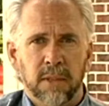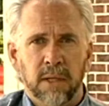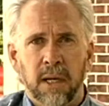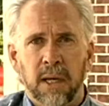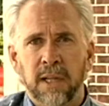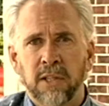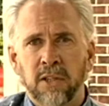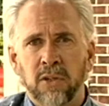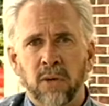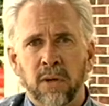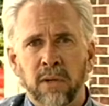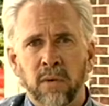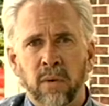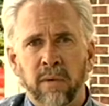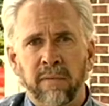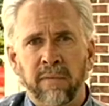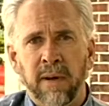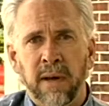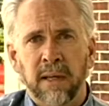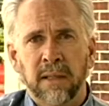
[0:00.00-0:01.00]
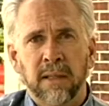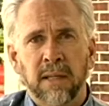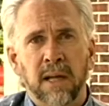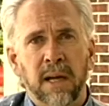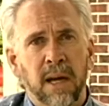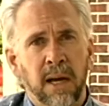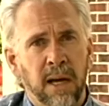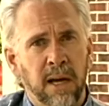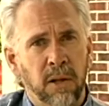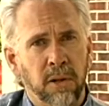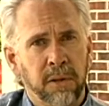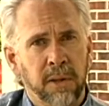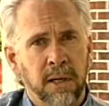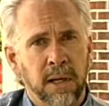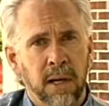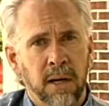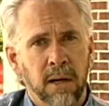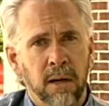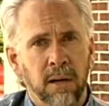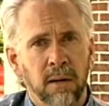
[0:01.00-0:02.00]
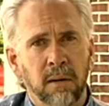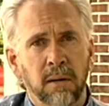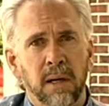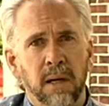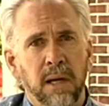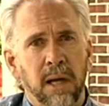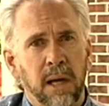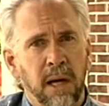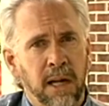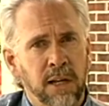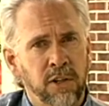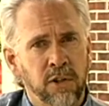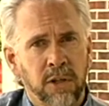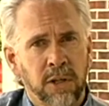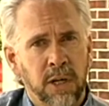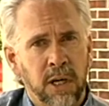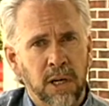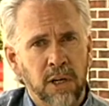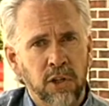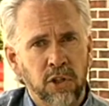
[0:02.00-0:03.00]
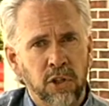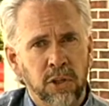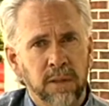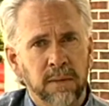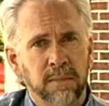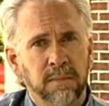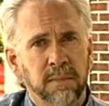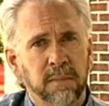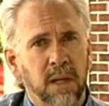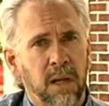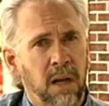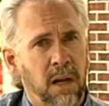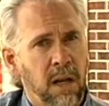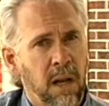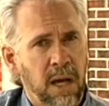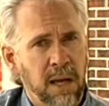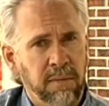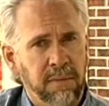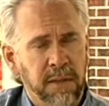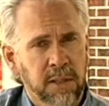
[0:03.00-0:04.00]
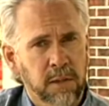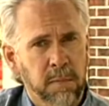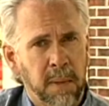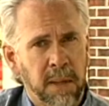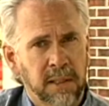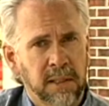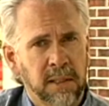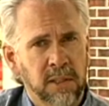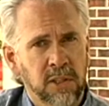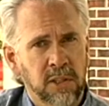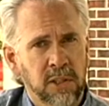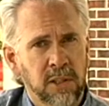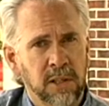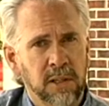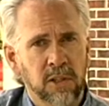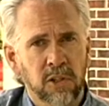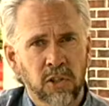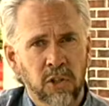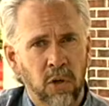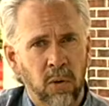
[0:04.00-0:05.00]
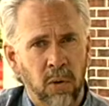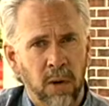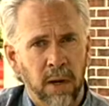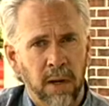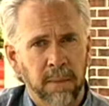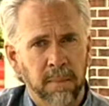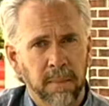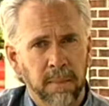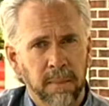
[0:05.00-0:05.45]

It's going to affect health care, education, life expectancy, and so on.